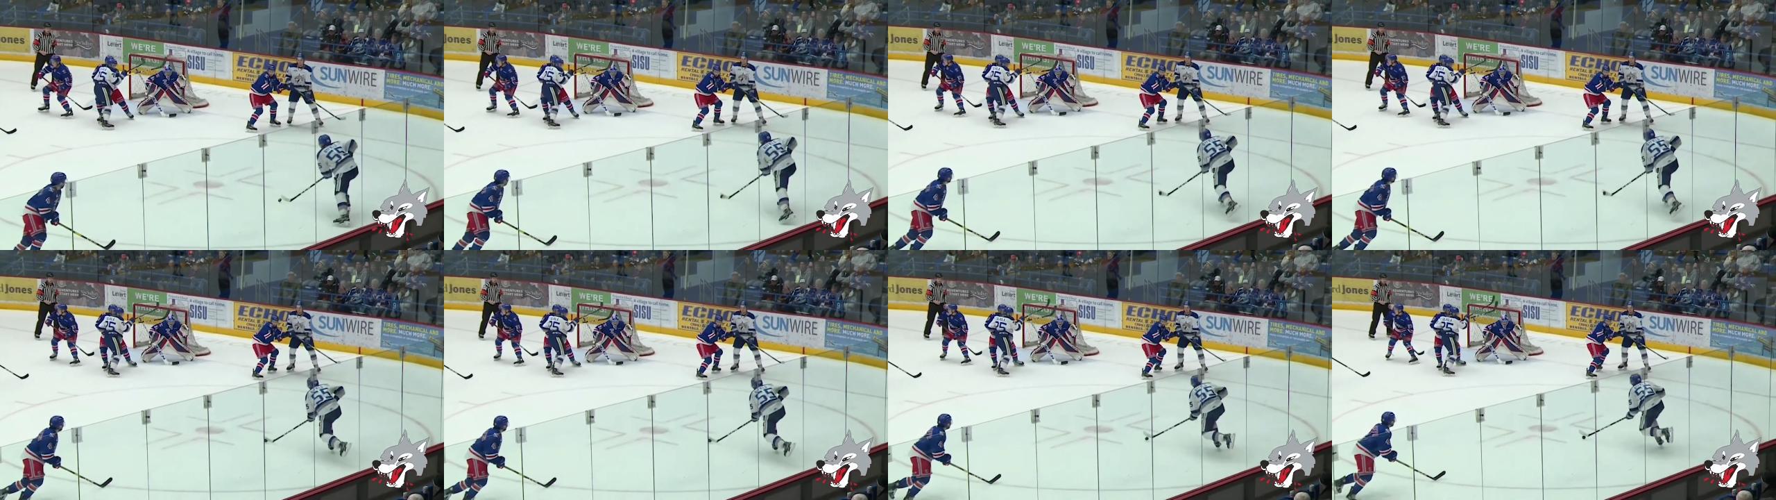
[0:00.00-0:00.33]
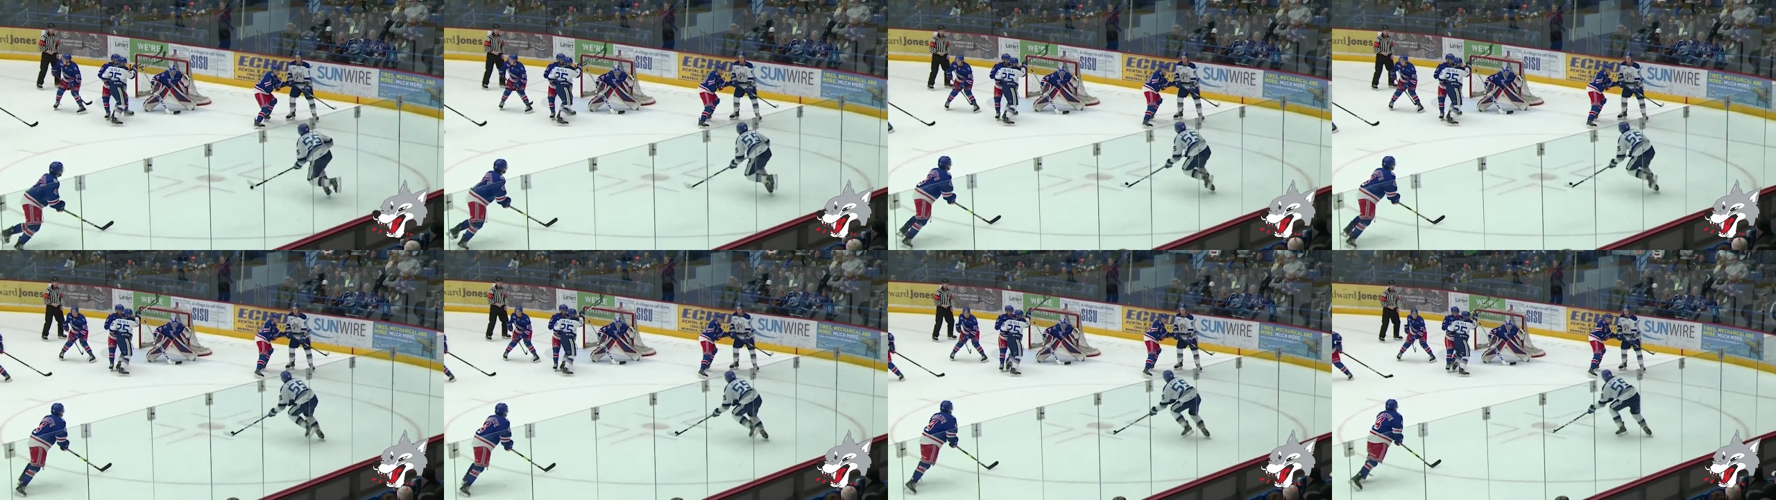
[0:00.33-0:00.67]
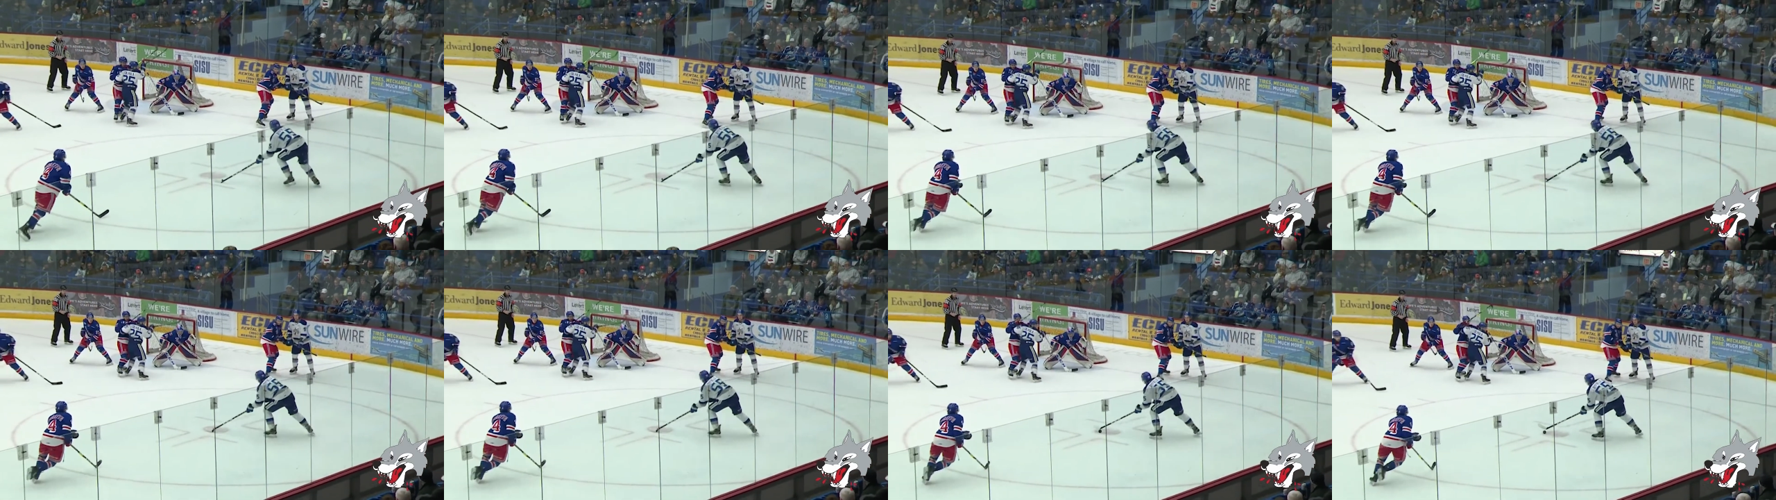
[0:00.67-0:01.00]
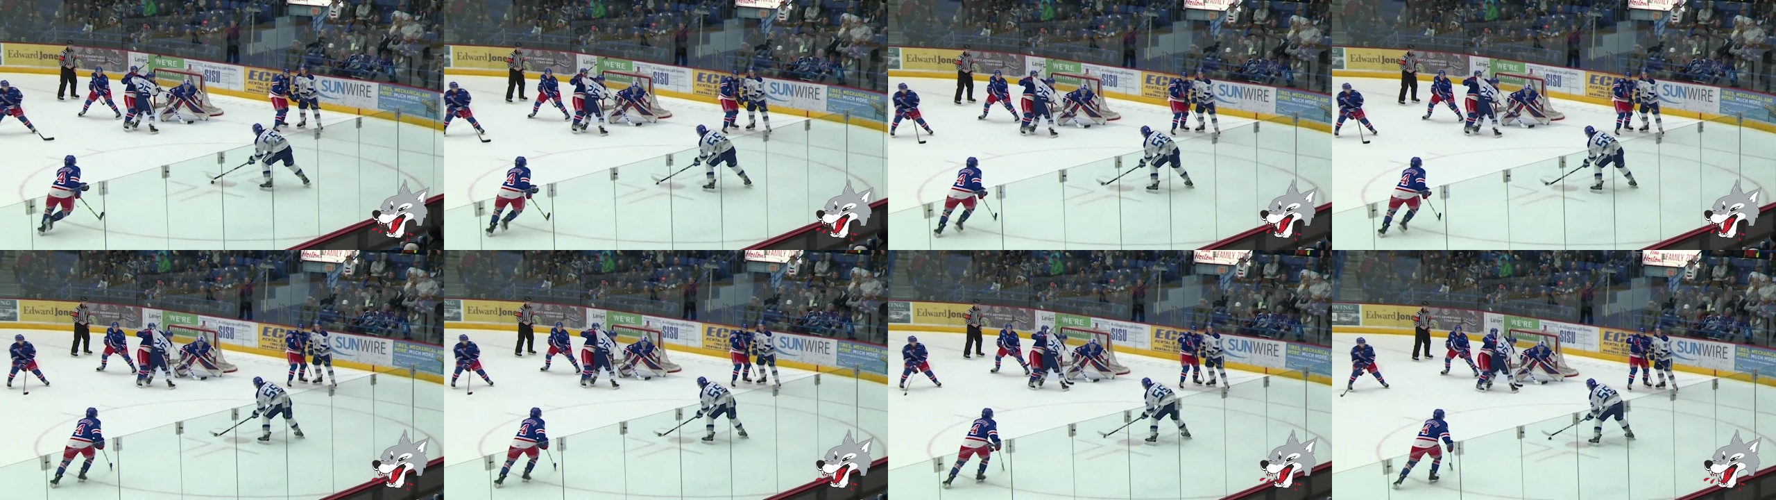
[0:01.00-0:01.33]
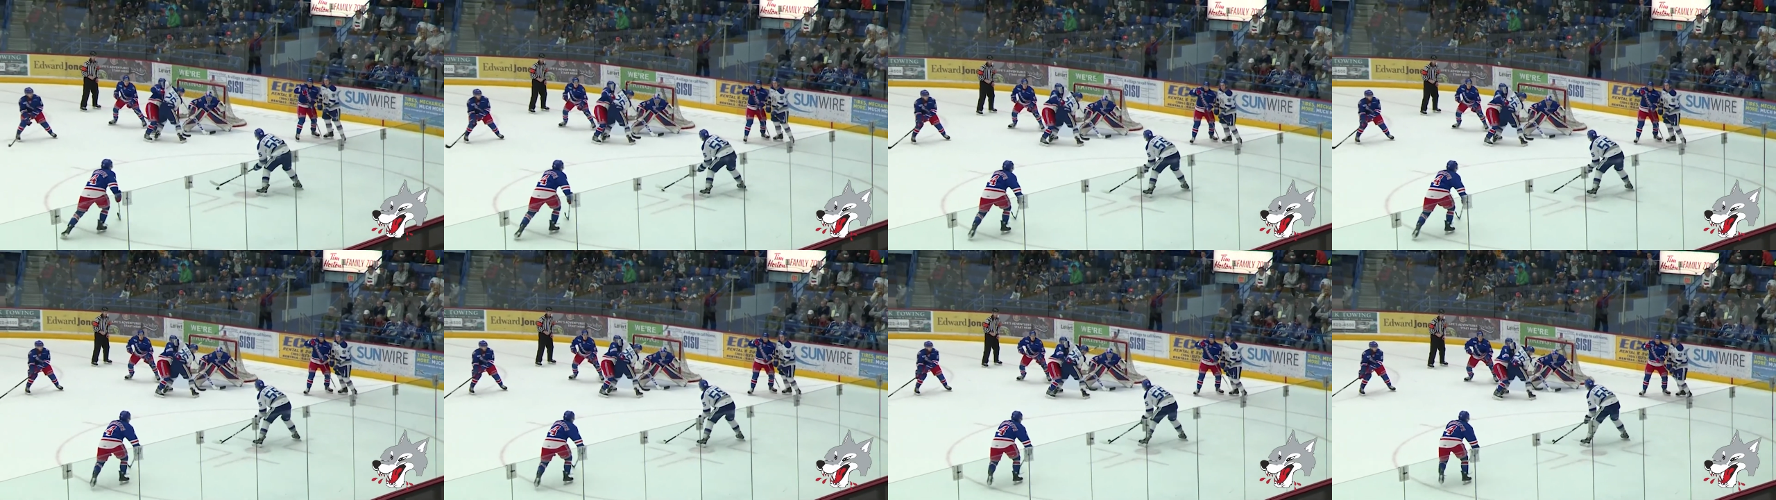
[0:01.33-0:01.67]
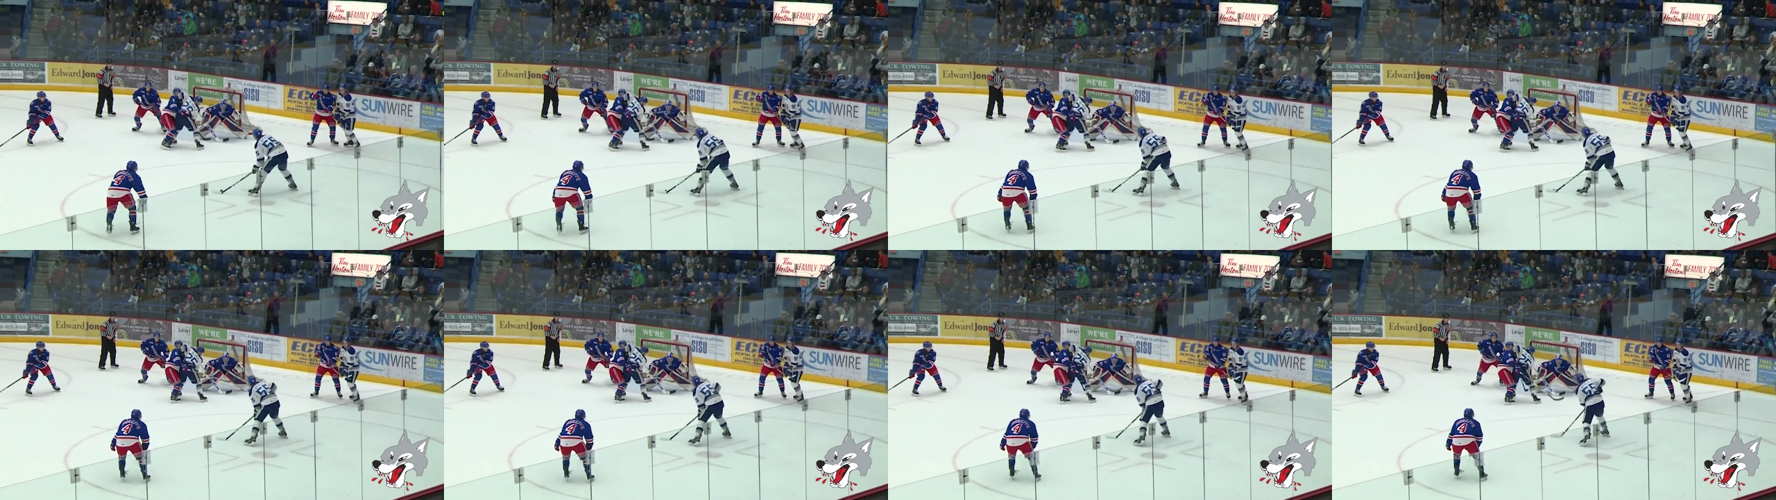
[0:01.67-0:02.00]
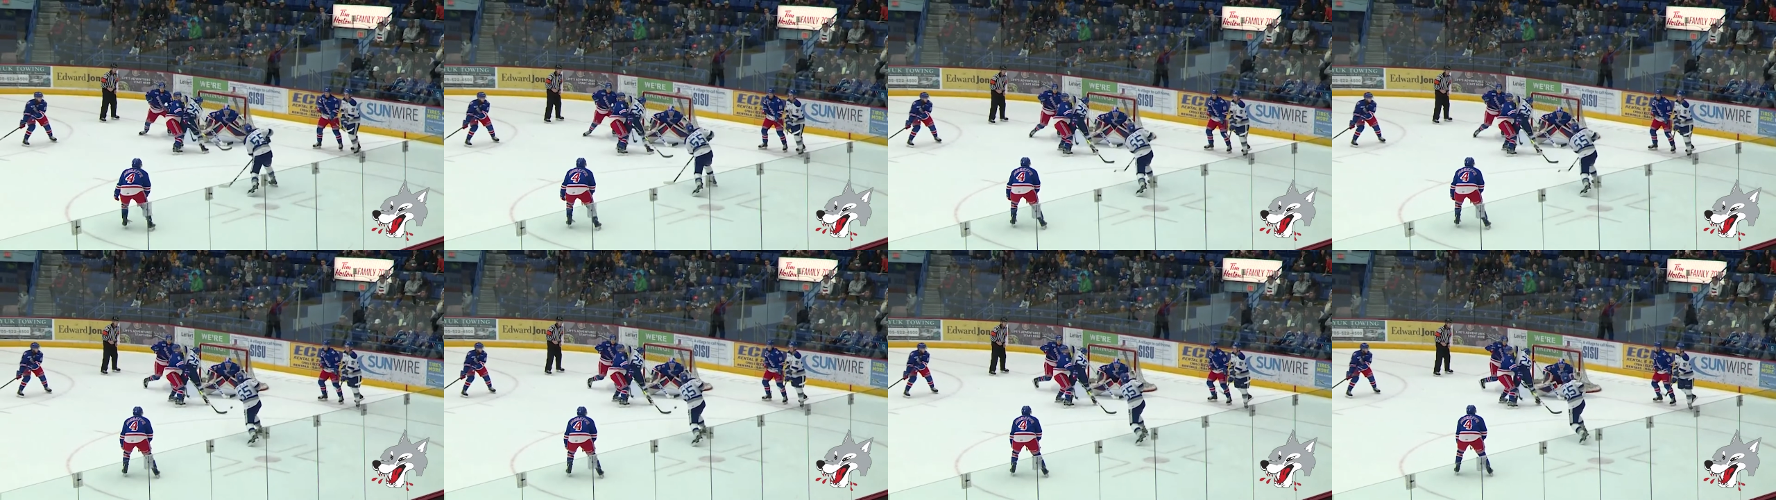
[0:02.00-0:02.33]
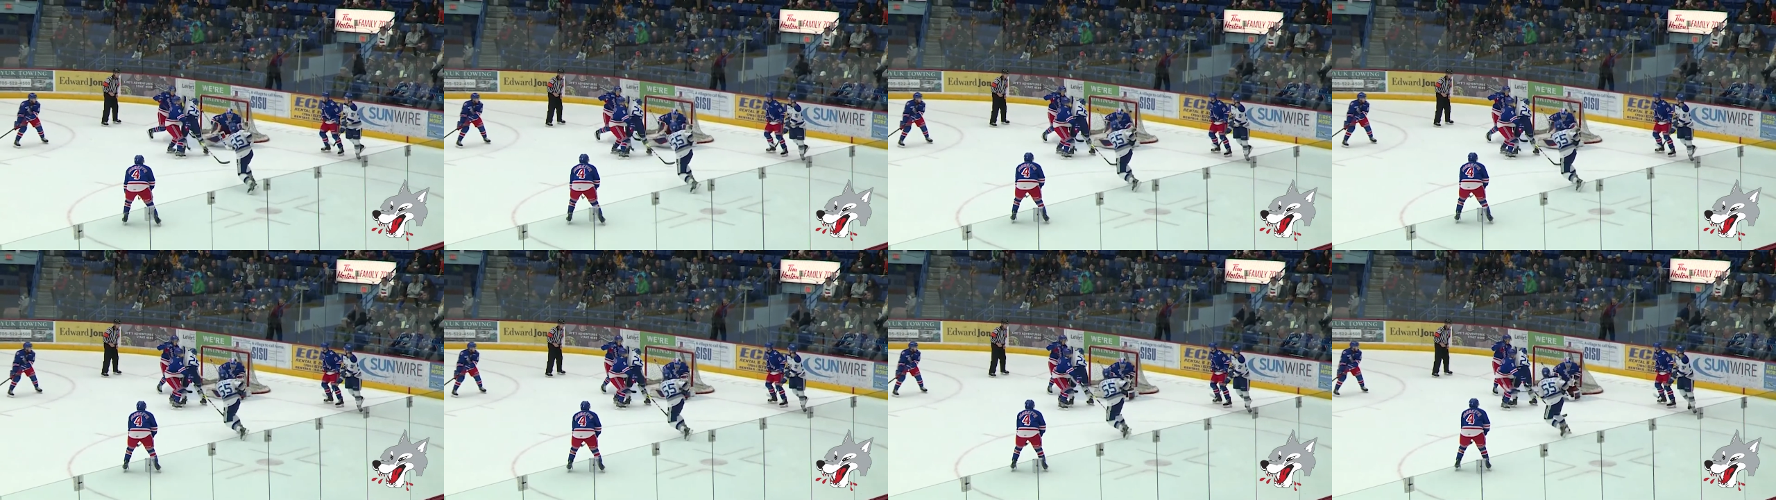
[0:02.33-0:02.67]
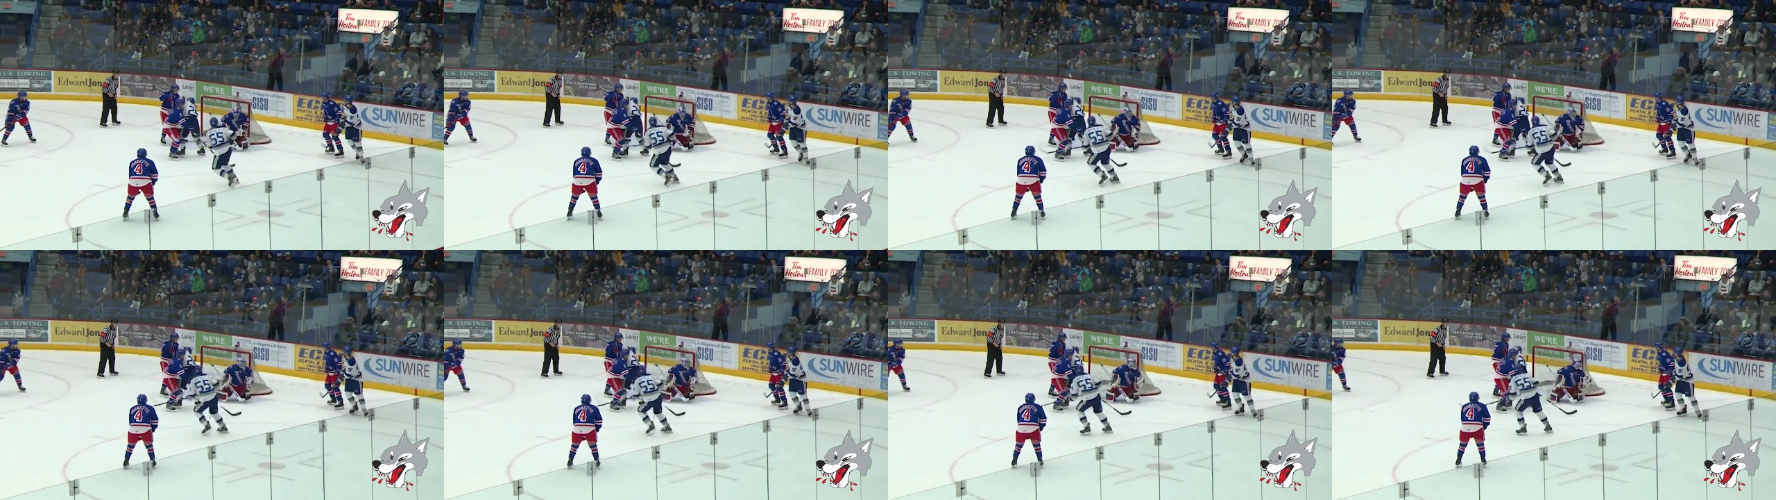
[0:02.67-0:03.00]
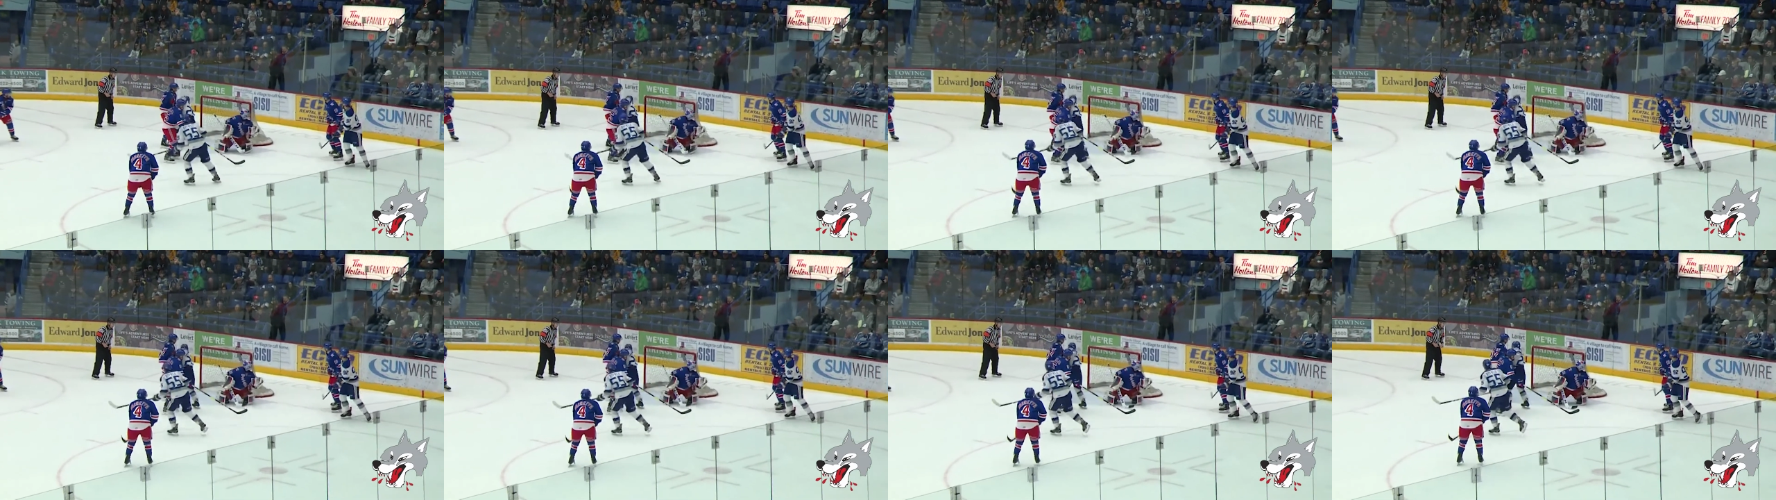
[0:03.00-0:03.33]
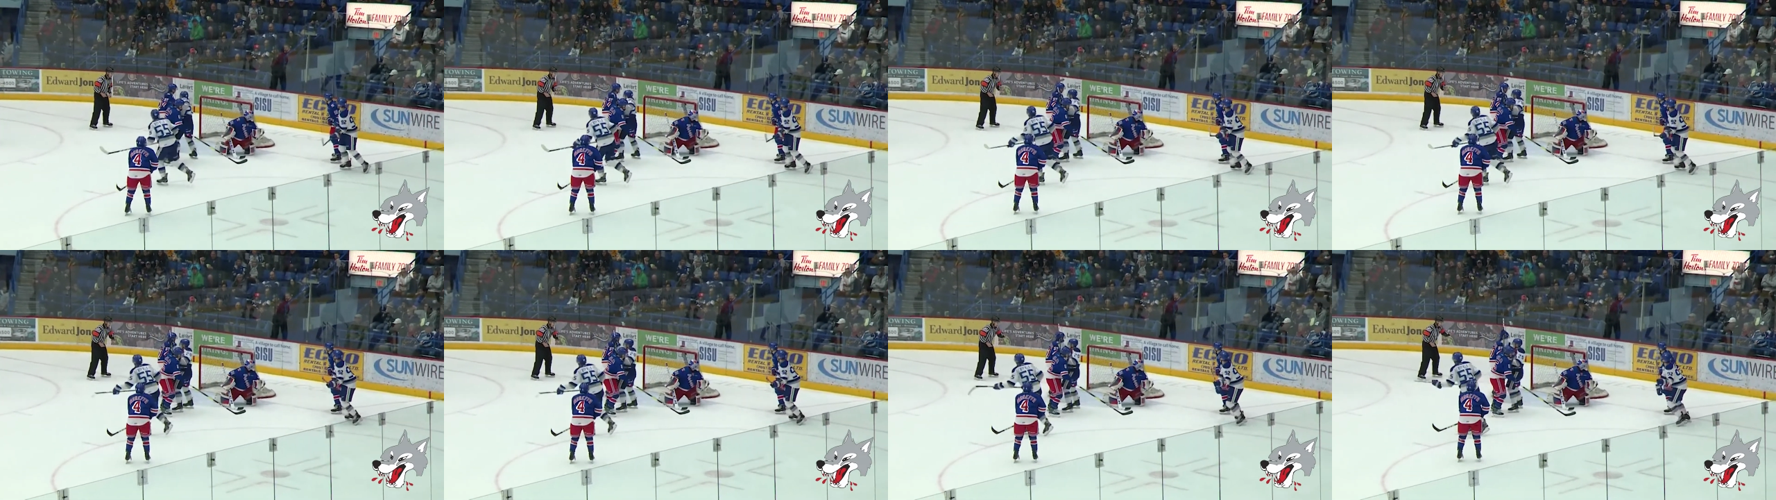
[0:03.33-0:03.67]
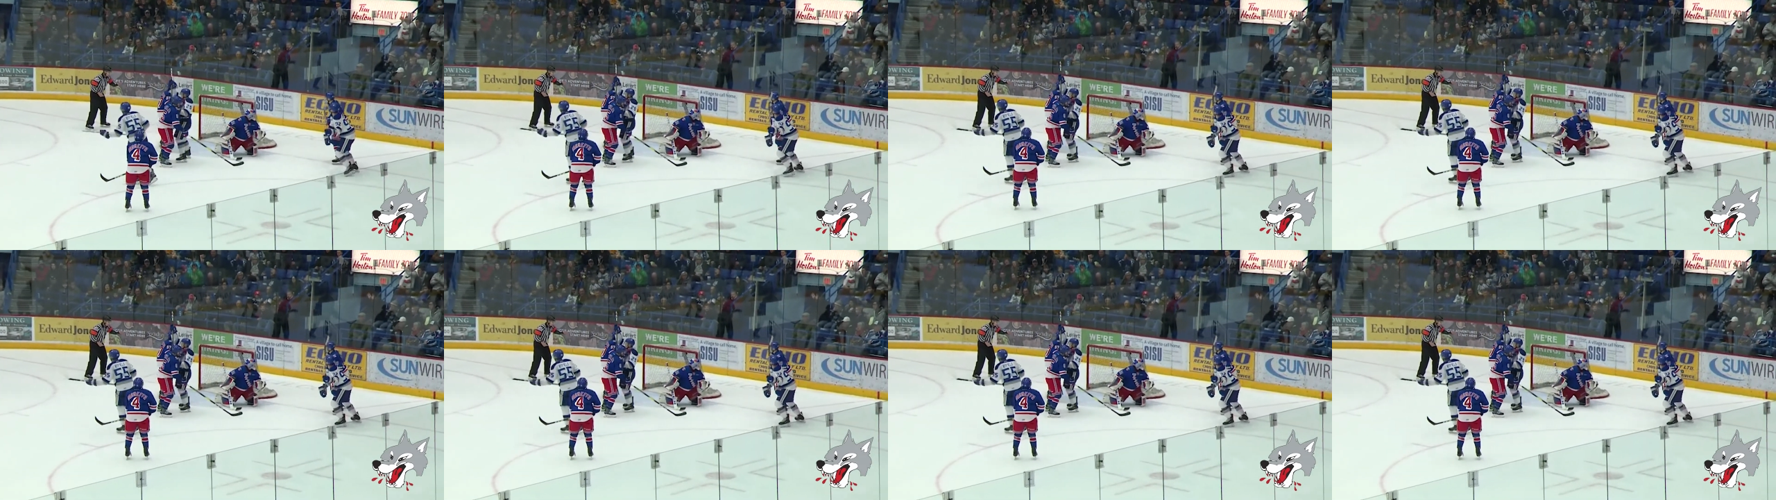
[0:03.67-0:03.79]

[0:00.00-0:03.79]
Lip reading: (no speaker visible)